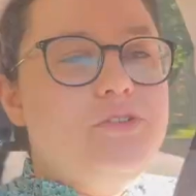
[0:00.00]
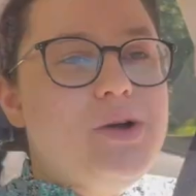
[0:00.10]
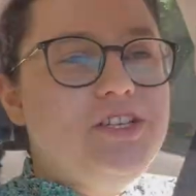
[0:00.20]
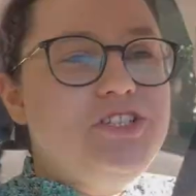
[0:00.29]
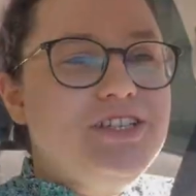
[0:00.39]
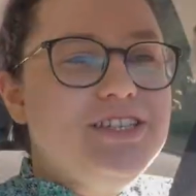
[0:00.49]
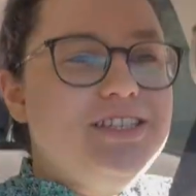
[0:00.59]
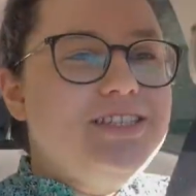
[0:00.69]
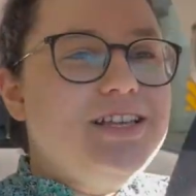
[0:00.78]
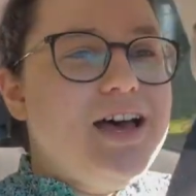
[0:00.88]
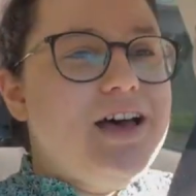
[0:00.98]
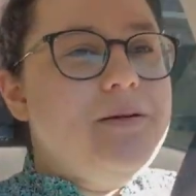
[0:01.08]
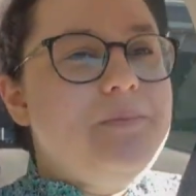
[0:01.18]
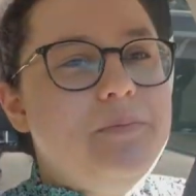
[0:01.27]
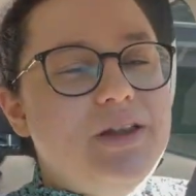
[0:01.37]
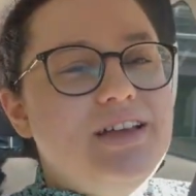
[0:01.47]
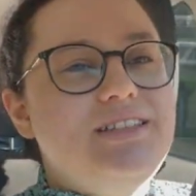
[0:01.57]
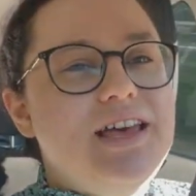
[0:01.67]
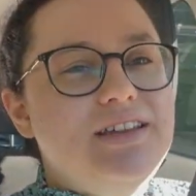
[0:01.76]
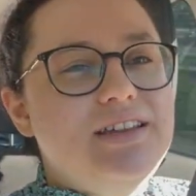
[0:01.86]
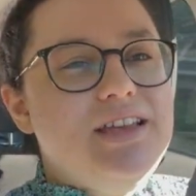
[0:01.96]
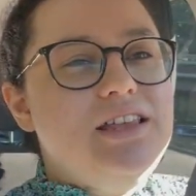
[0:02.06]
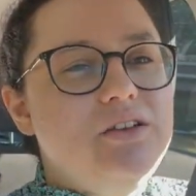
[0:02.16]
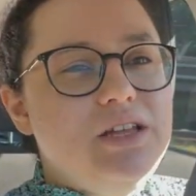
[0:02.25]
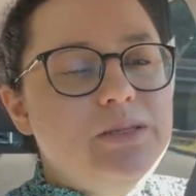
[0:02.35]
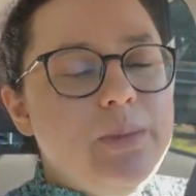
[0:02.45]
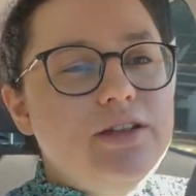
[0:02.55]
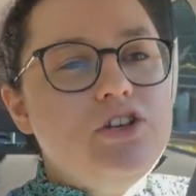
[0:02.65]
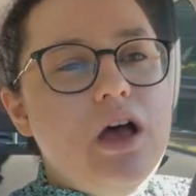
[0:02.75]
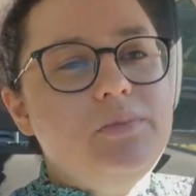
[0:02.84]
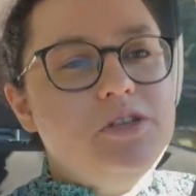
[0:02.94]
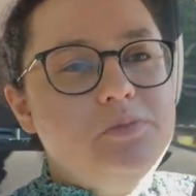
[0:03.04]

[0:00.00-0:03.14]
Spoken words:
questions. But I said, you know, it's my job to